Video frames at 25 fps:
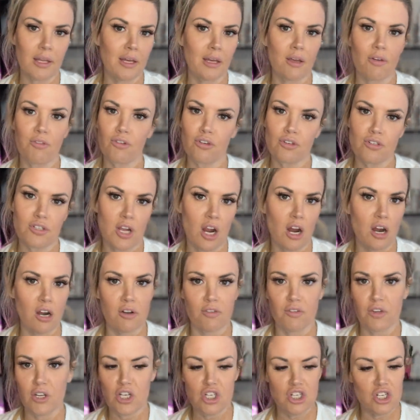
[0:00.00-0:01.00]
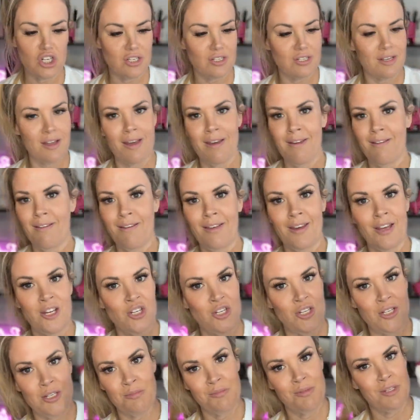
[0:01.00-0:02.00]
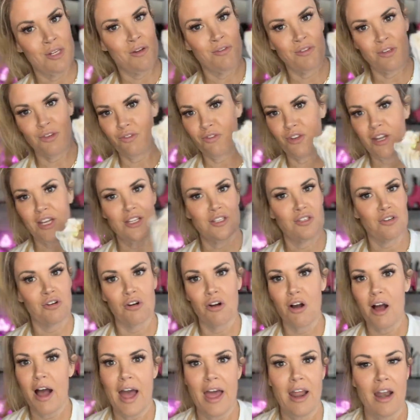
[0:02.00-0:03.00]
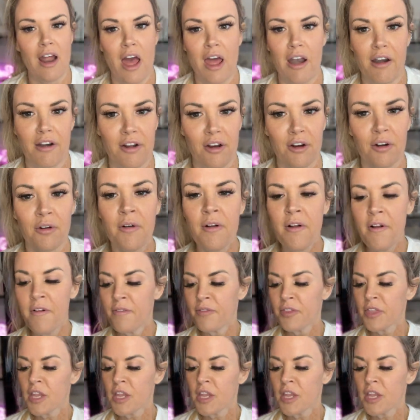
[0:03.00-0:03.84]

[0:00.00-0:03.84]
Like if you're scared of it, just like get you some self-defense, girl. I don't know.